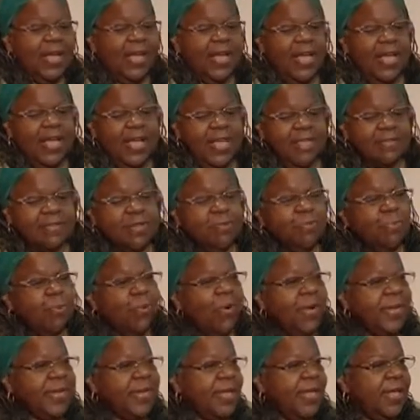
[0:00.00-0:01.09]
It's
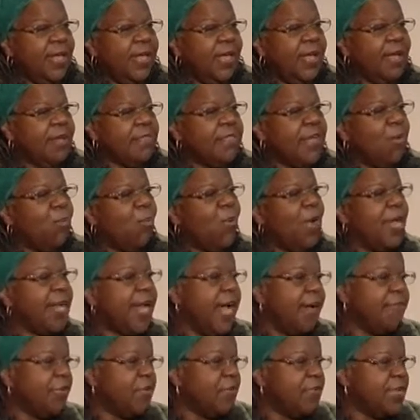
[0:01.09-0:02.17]
important here that
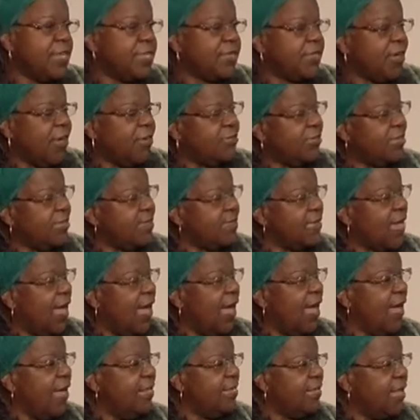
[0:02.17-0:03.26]
whatever research
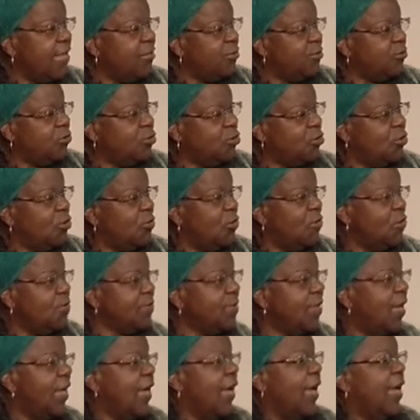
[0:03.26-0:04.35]
design that you choose,
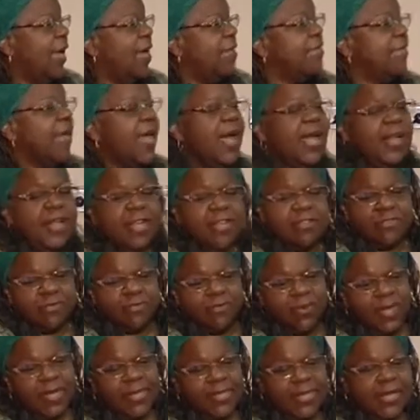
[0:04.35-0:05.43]
that is
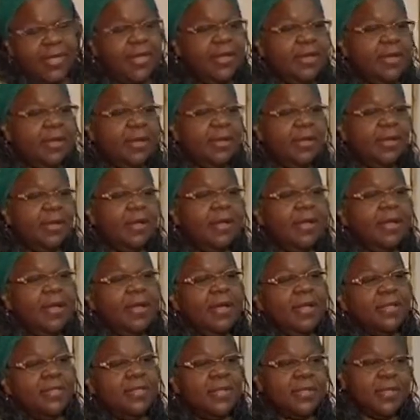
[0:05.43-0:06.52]
really
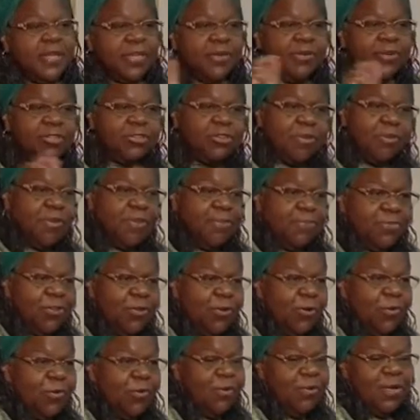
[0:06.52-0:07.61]
the literature
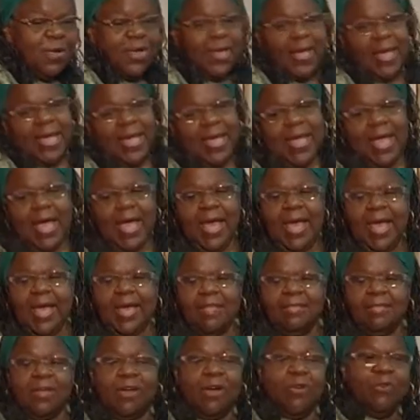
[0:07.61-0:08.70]
review
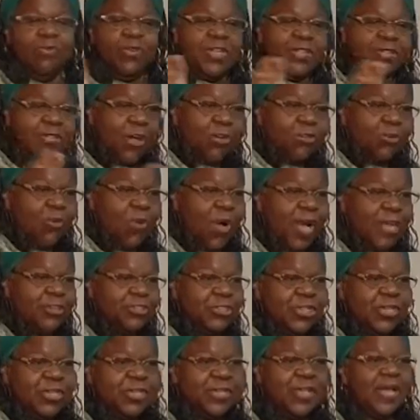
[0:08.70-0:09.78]
and the research
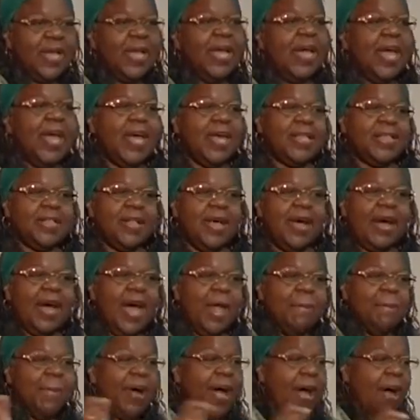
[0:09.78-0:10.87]
question and the
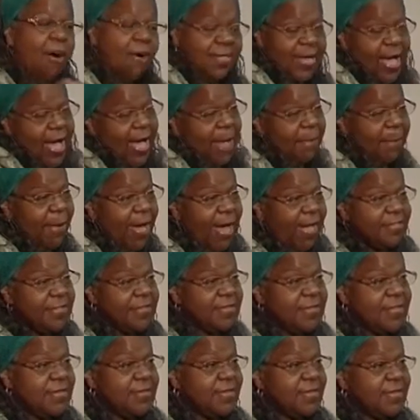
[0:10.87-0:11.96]

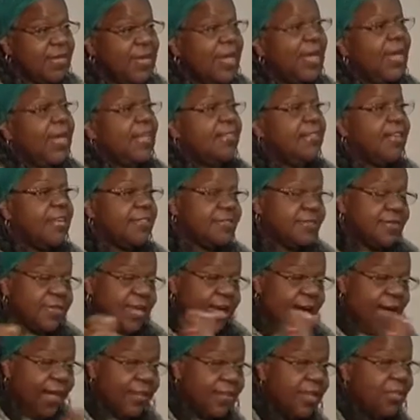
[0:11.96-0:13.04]
hypothesis that's
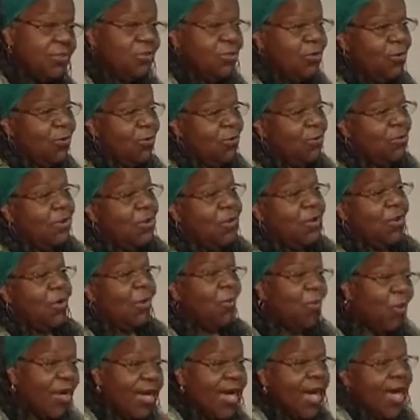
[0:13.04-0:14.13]
telling you
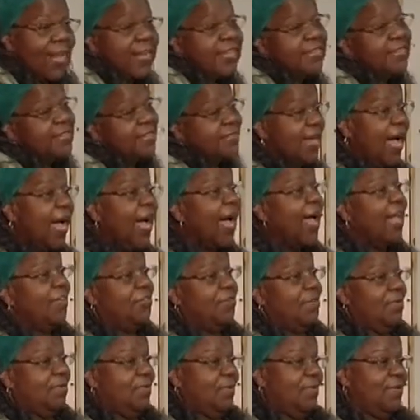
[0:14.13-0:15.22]
what kind of design
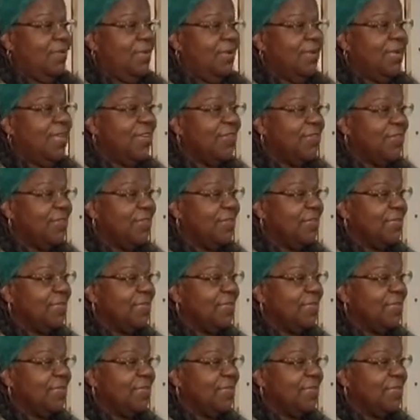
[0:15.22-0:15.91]
you can use.